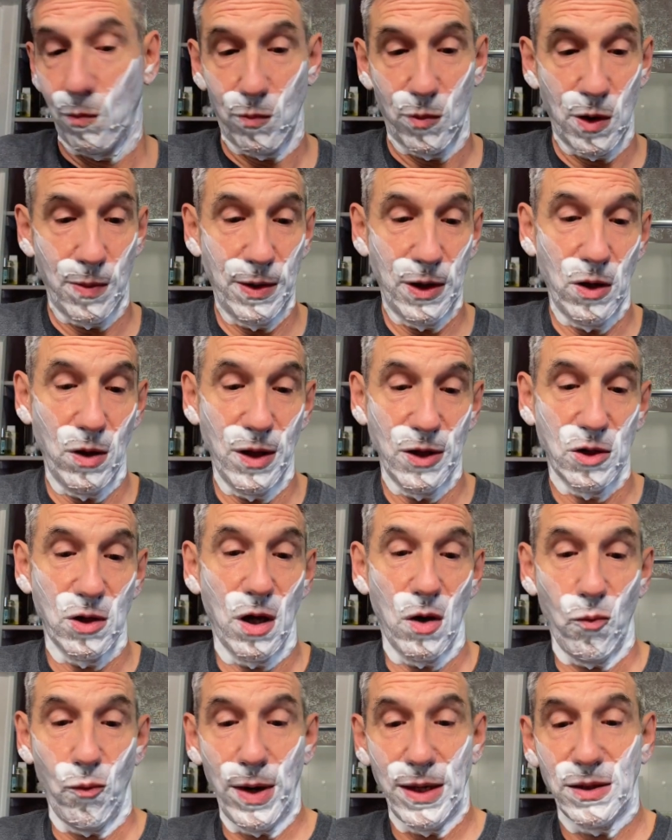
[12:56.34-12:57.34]
There we go. Let's
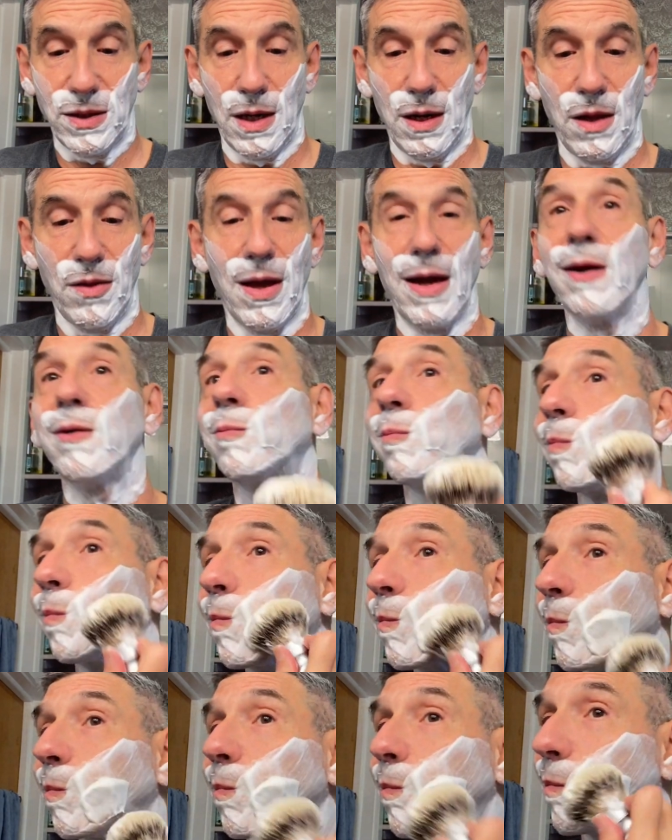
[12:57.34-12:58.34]
not waste any of that.
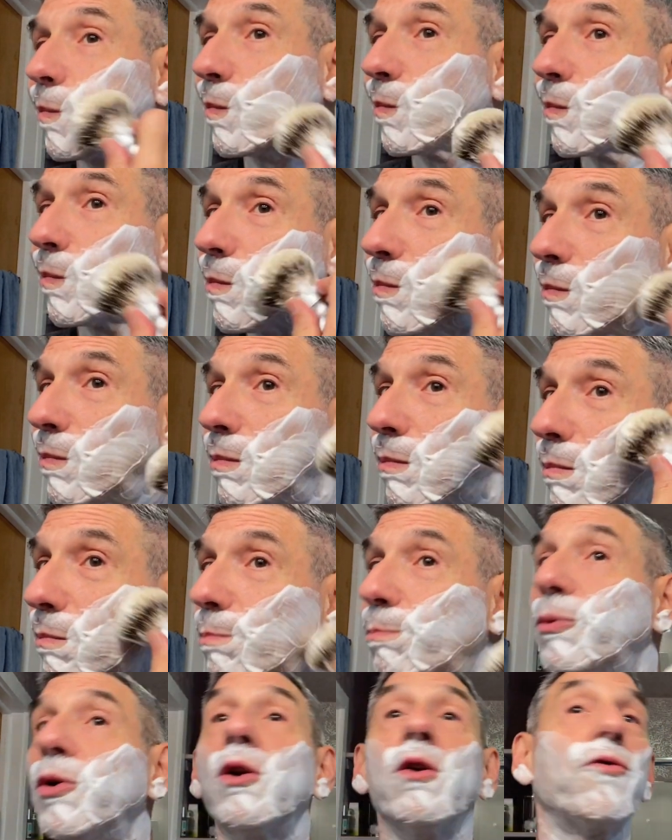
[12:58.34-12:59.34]

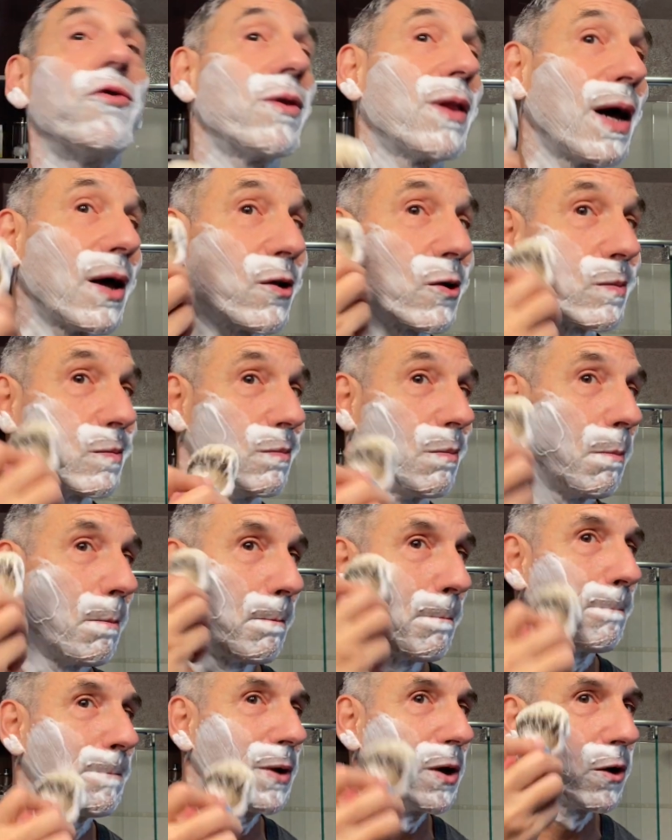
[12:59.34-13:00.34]
Beautiful lather.
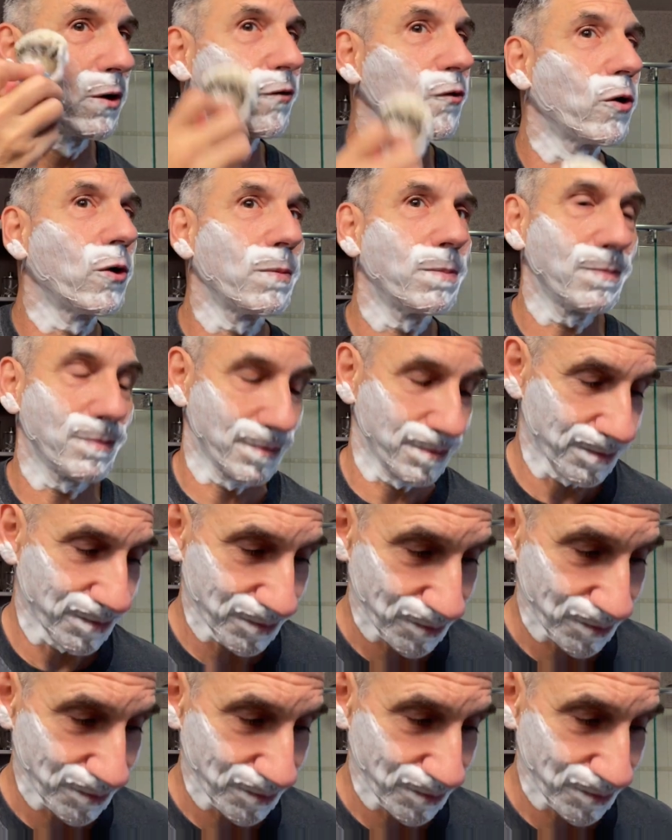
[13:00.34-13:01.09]
Beautiful.